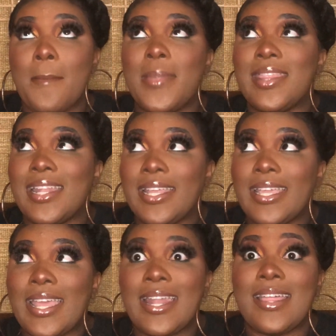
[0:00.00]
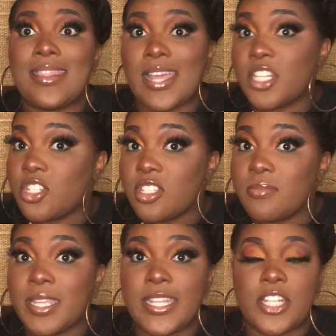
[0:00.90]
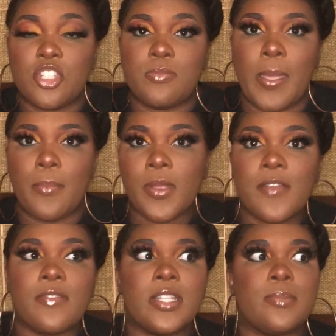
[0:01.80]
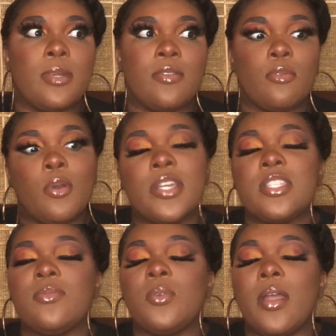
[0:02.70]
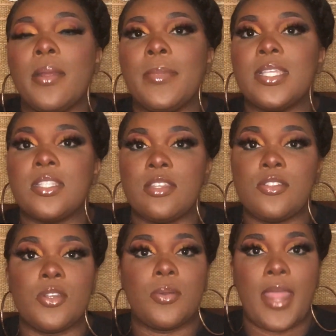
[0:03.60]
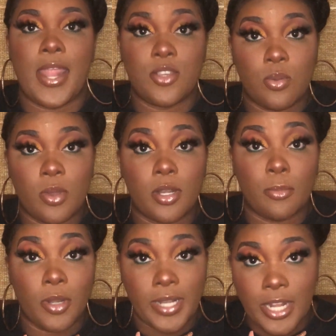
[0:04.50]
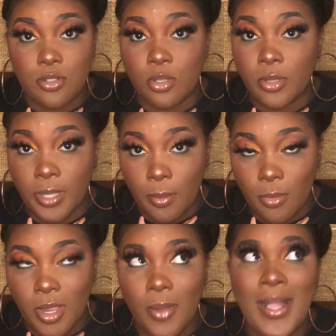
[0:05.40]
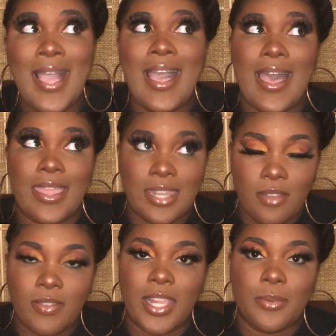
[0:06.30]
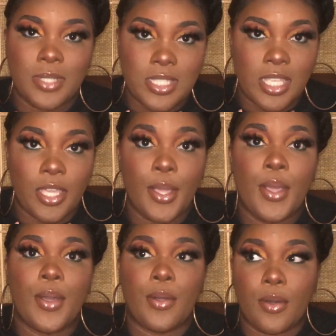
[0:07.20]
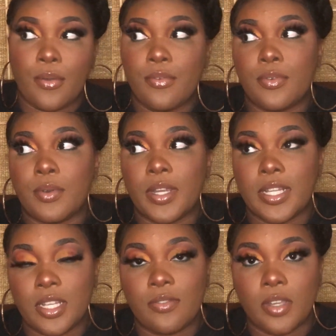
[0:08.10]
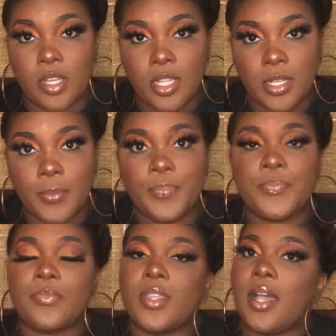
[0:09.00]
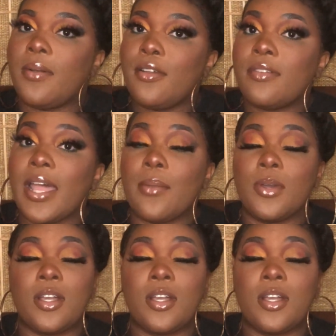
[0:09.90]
But then again, that's just me and that's just my preference. But of course, if you are my skin tone and you want a more natural looking brow, I definitely would say go for a different color. However, I would